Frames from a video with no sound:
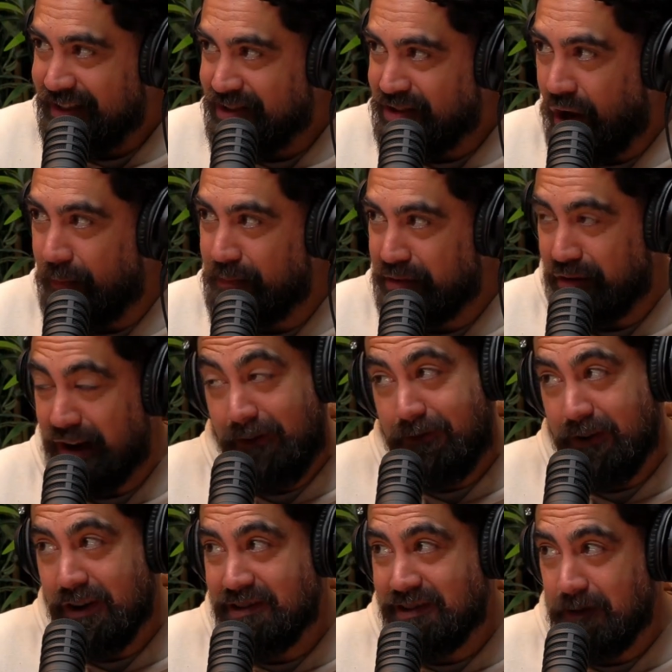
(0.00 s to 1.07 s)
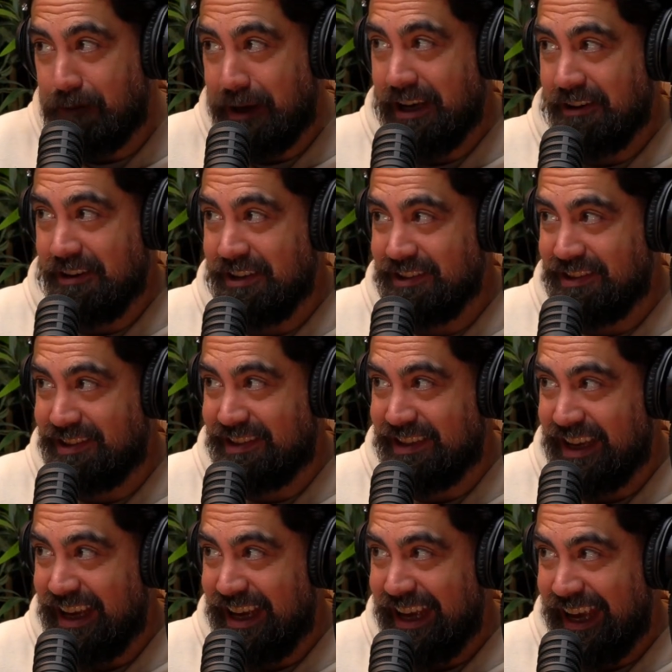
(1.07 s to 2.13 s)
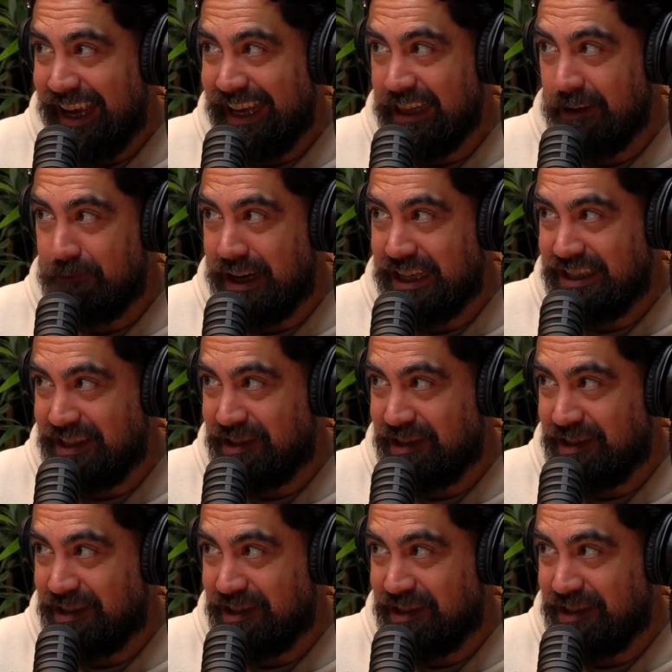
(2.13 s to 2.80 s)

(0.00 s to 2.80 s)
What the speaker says: Top 3, first appearance in the Budgie